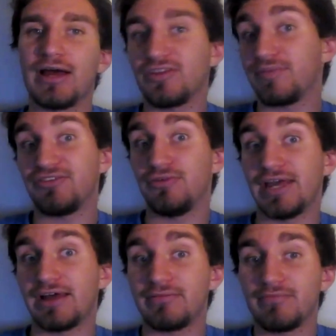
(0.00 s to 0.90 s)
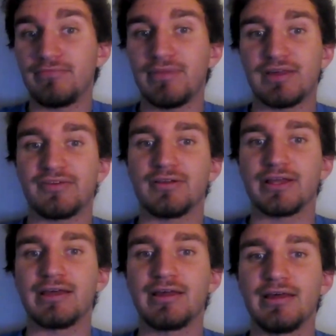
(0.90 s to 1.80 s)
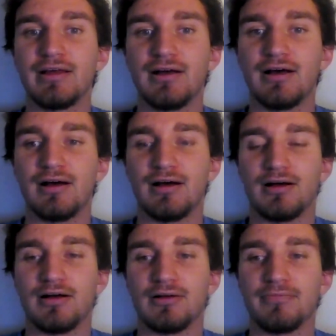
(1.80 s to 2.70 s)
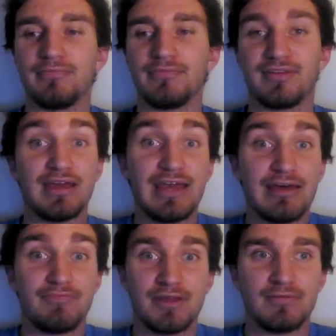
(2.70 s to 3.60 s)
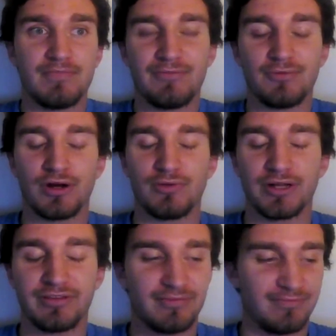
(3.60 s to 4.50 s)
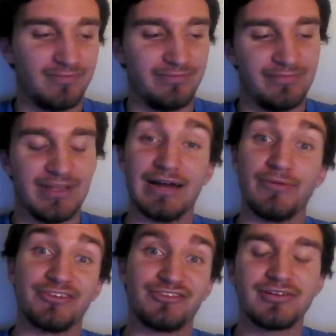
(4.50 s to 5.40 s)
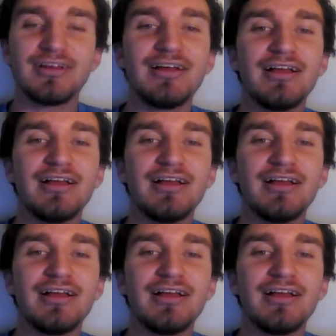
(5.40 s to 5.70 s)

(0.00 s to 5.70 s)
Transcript: other out as best you can, basically. Because I can't be everywhere at once. I wish.